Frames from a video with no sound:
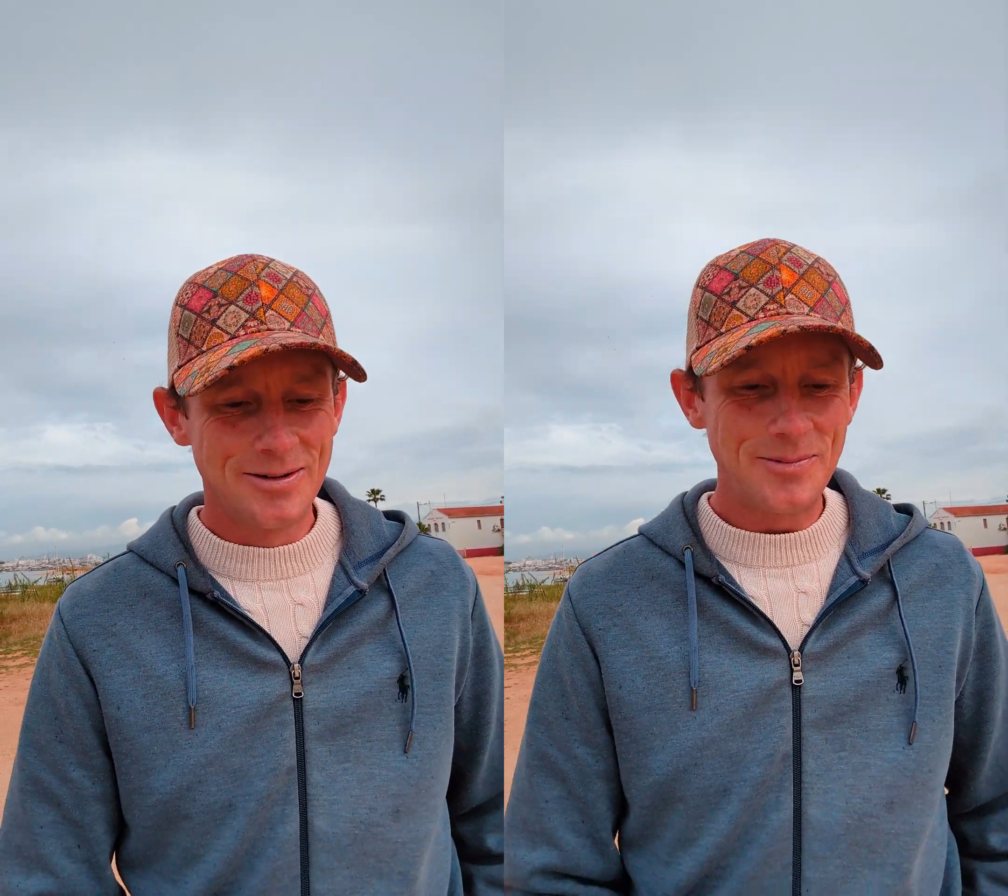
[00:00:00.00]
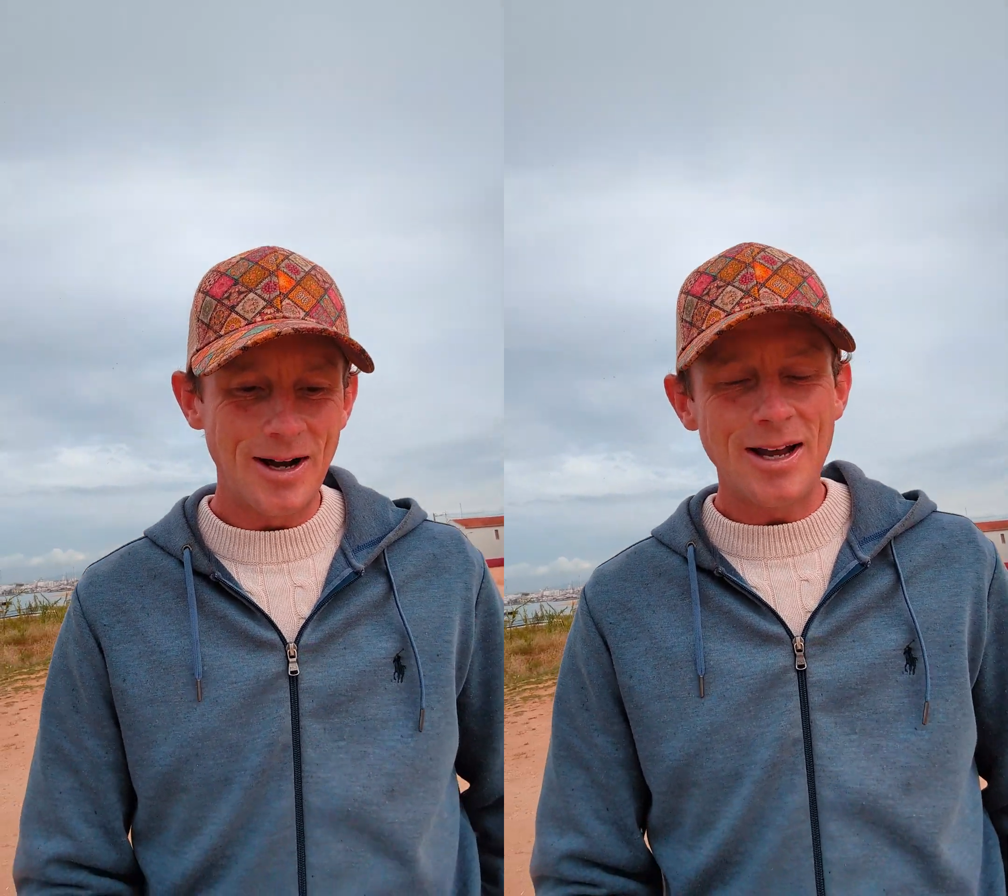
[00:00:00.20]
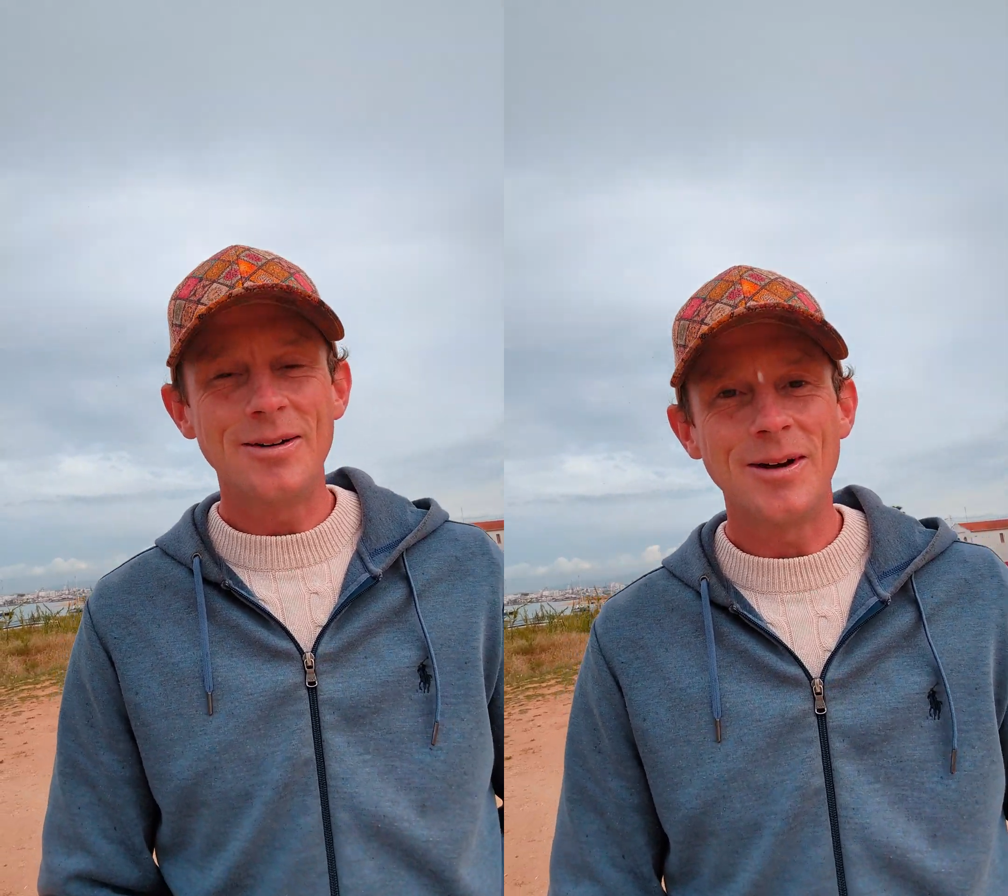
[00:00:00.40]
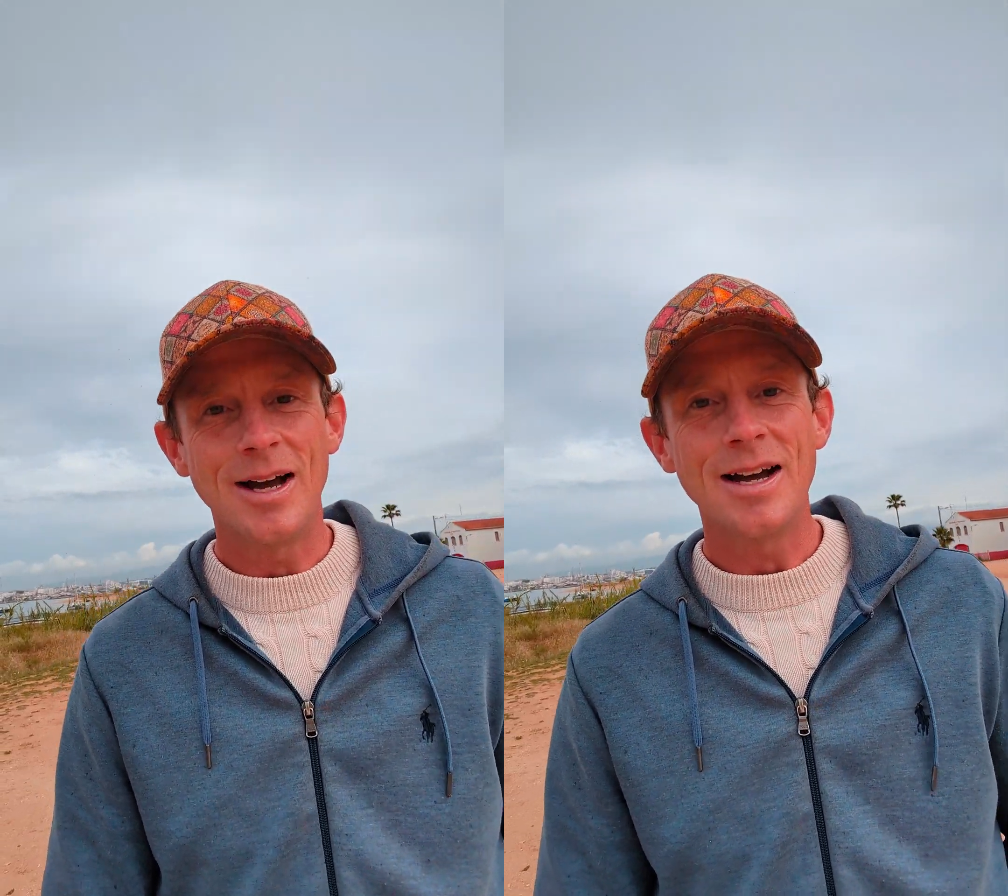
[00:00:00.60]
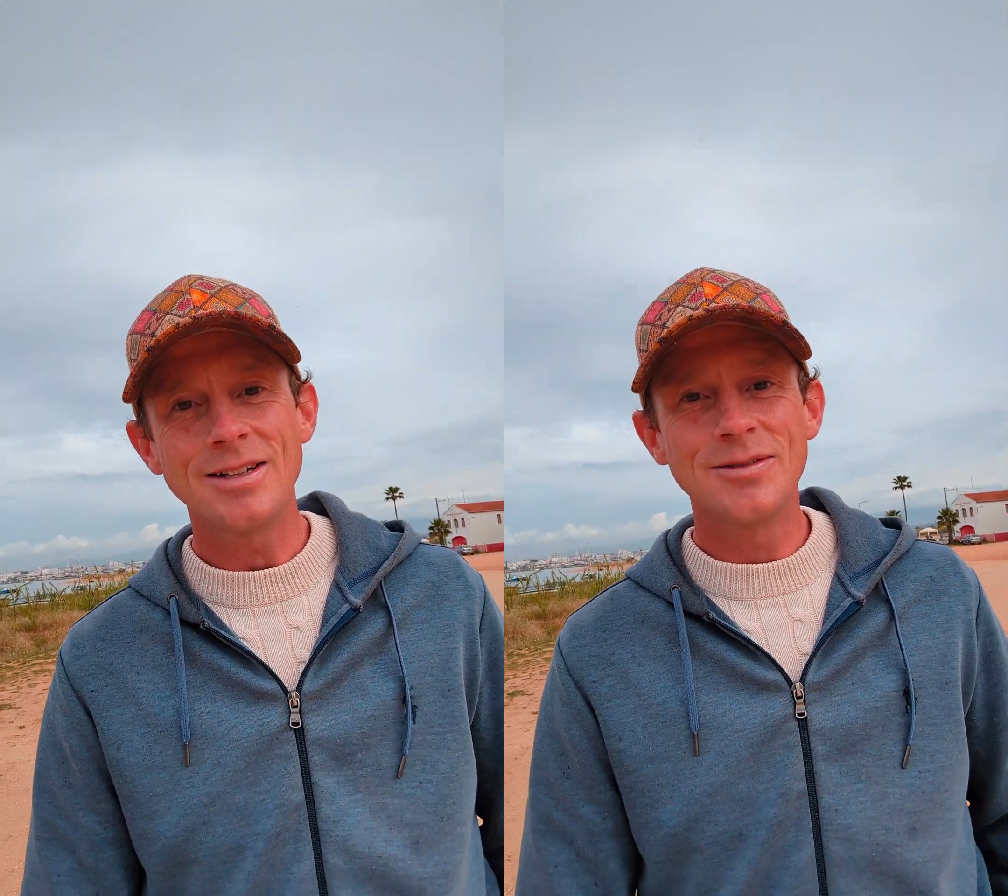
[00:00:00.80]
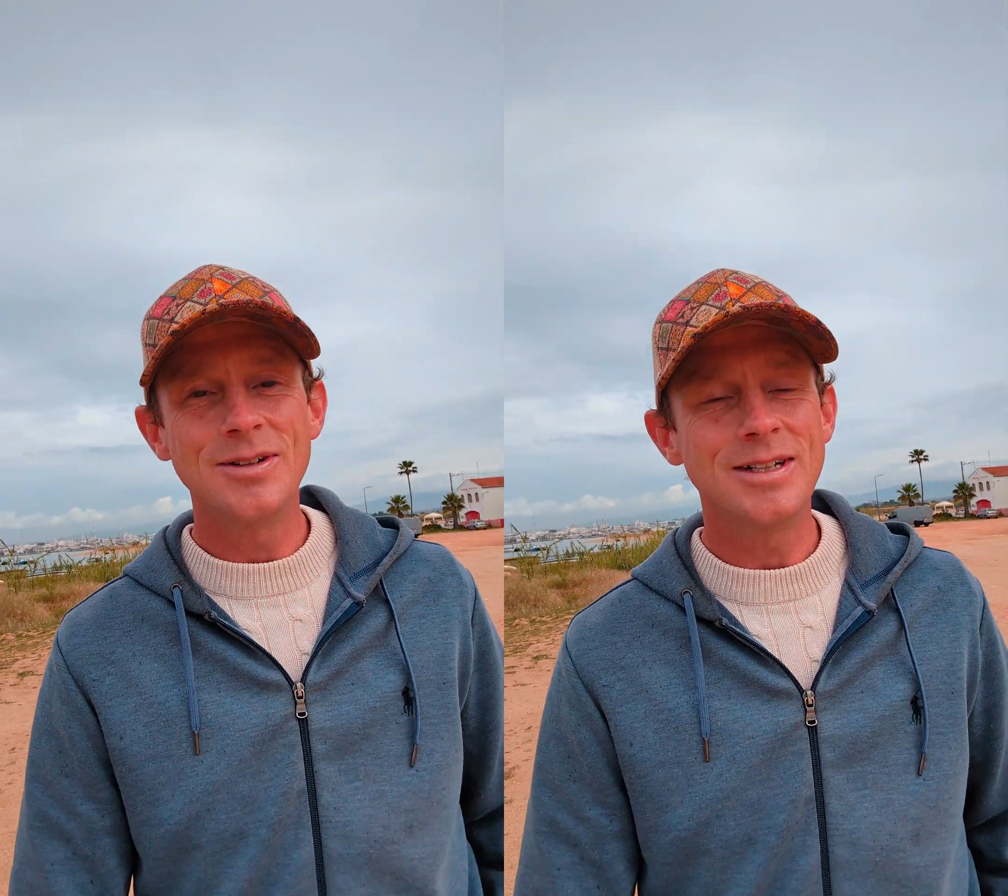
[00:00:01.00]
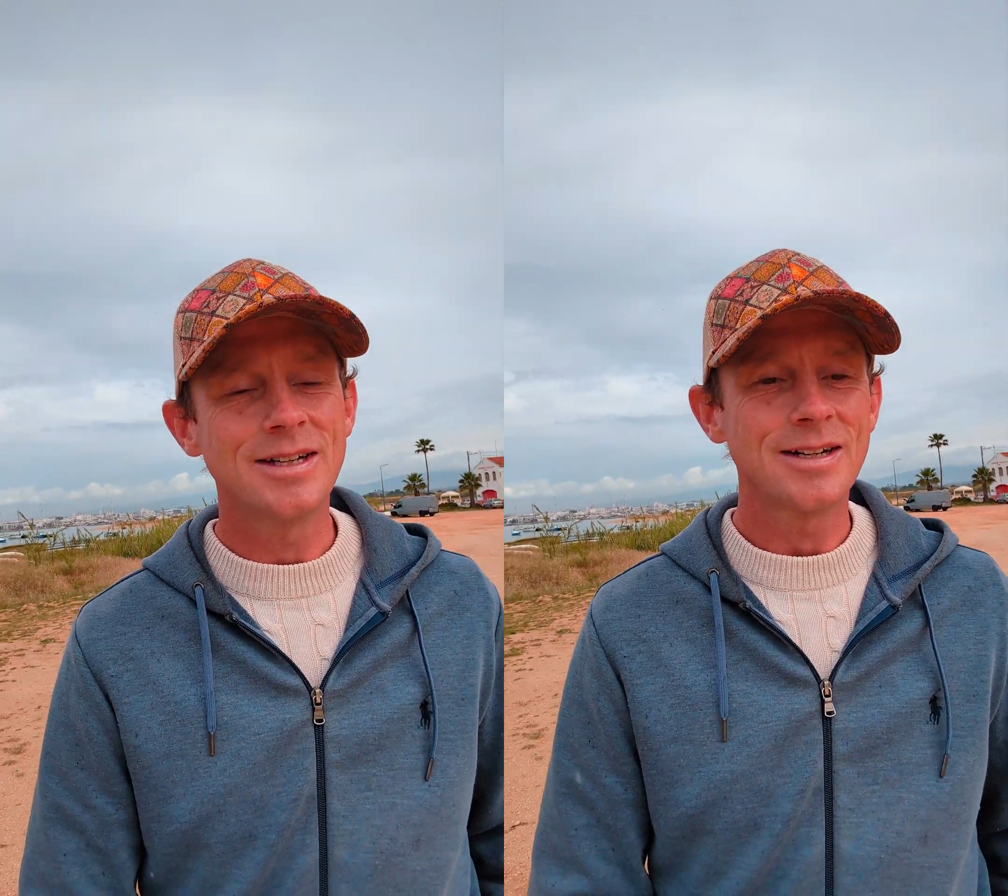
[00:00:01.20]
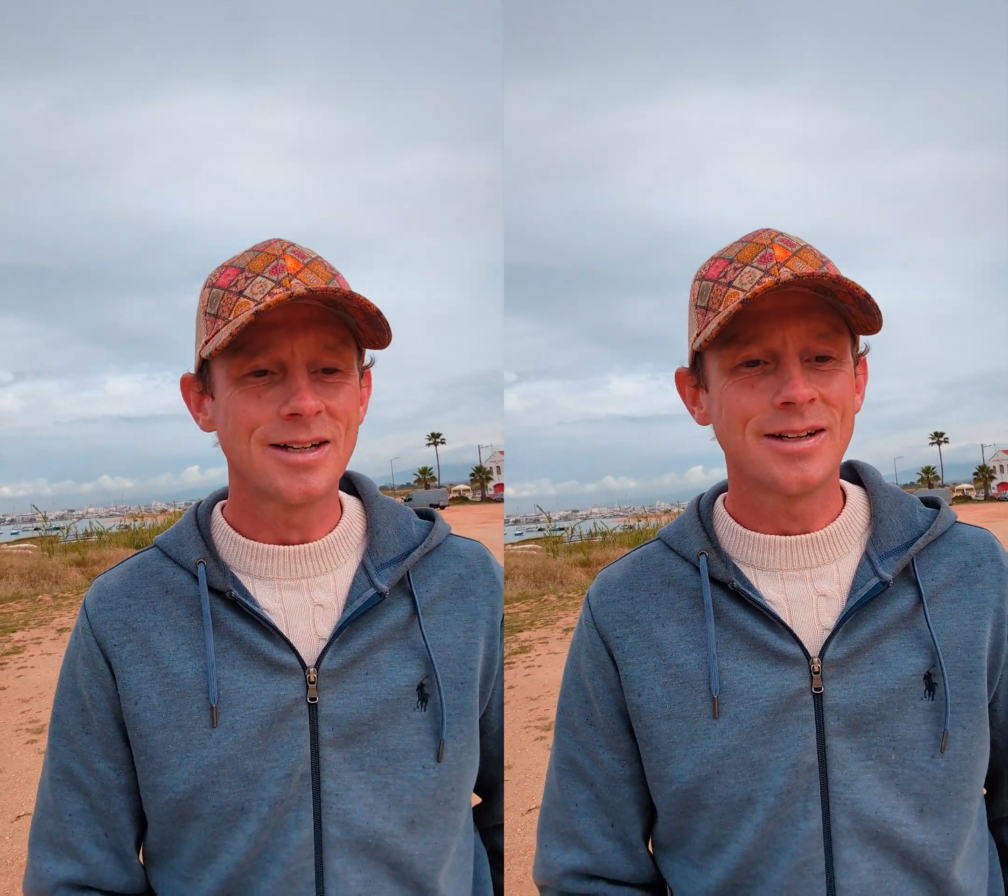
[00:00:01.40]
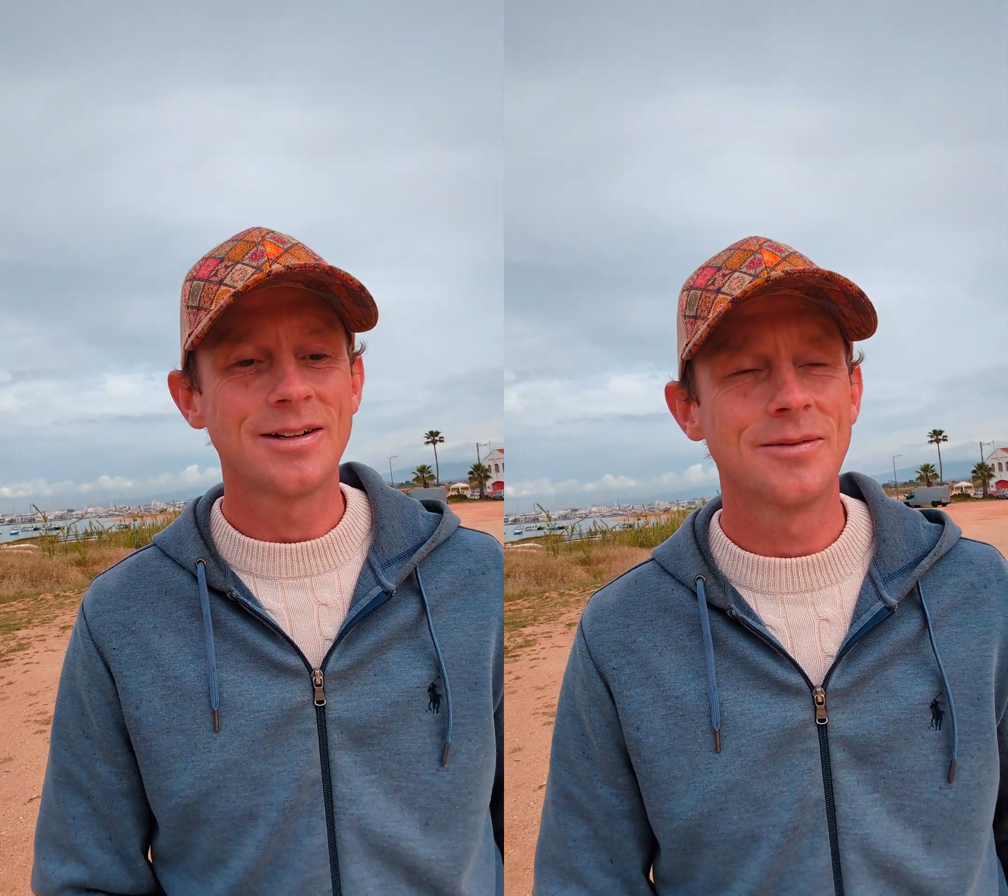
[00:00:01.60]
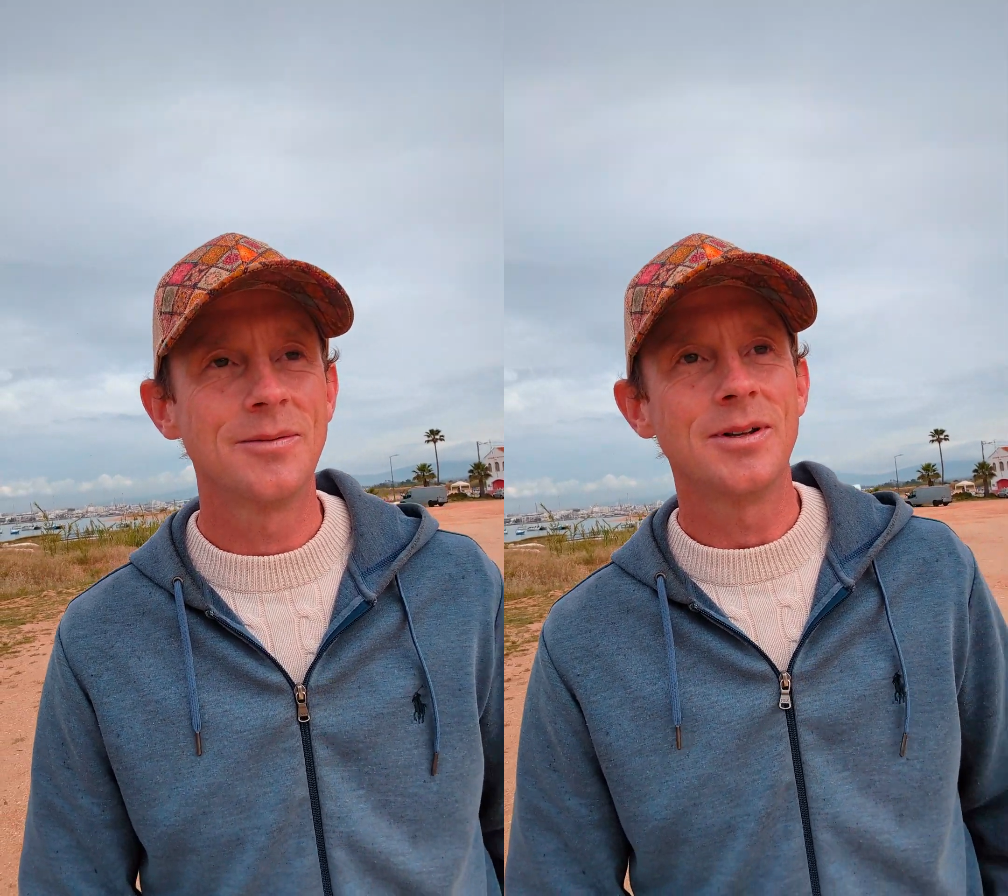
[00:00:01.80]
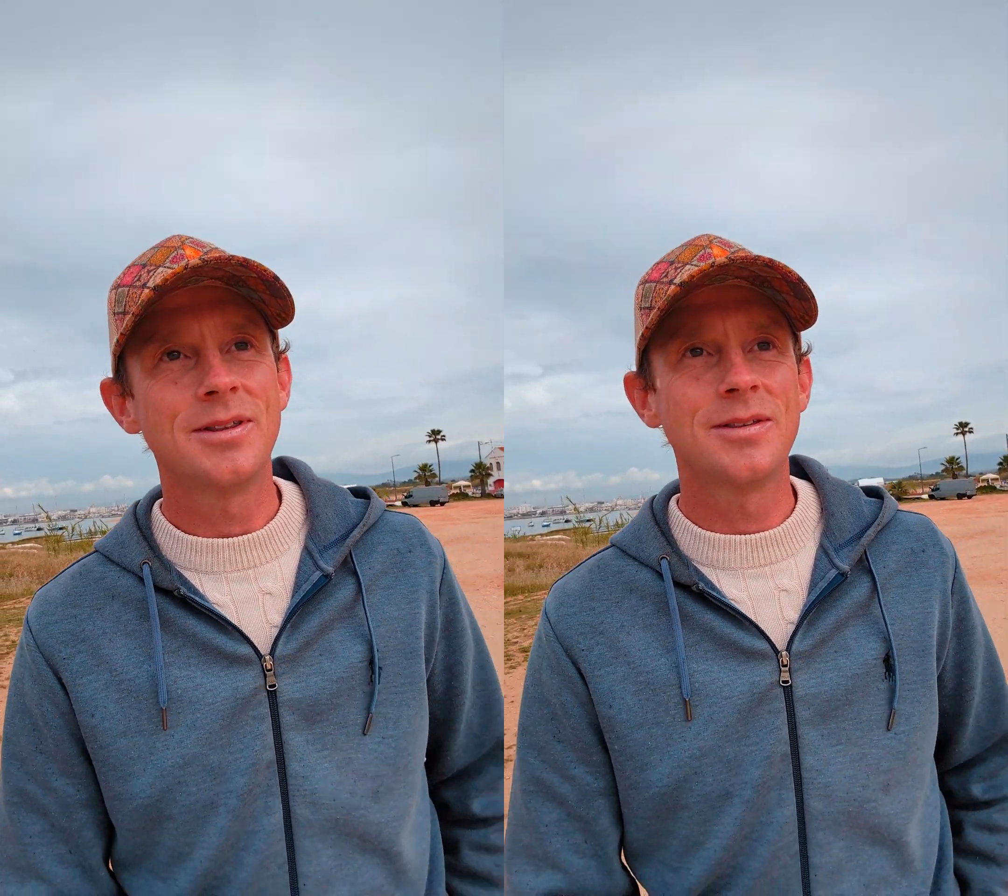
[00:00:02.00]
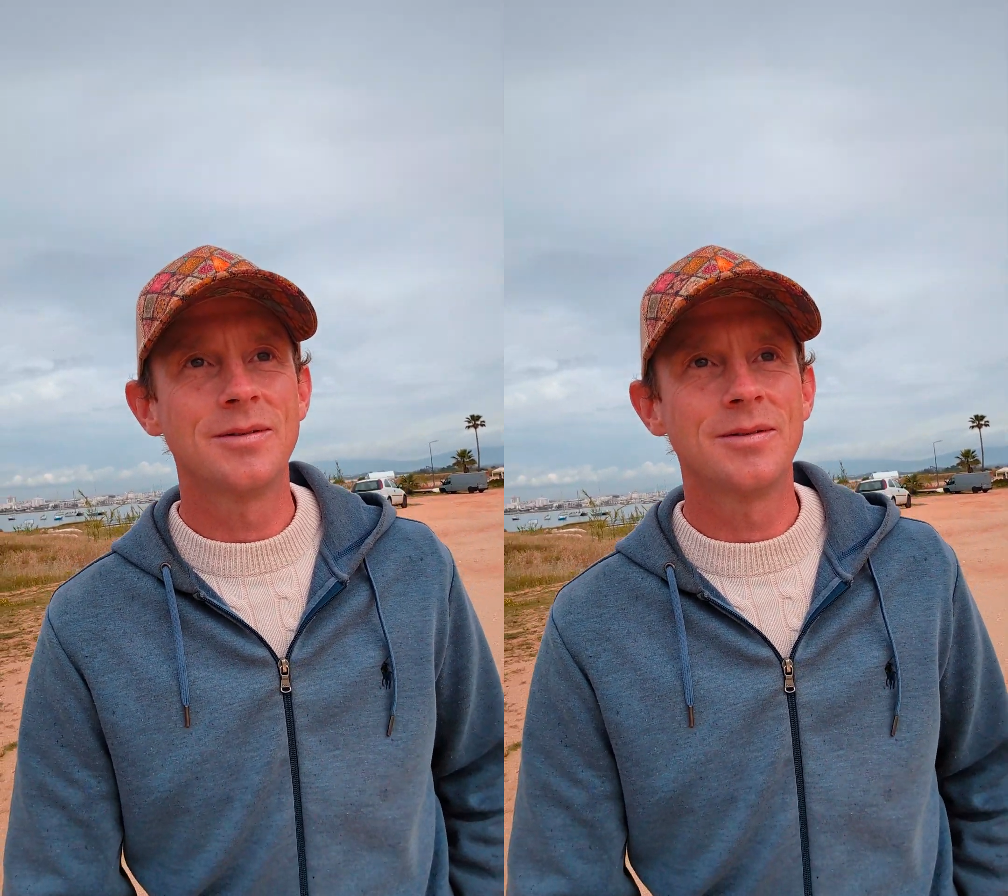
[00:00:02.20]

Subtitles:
But anyway, I had a reading with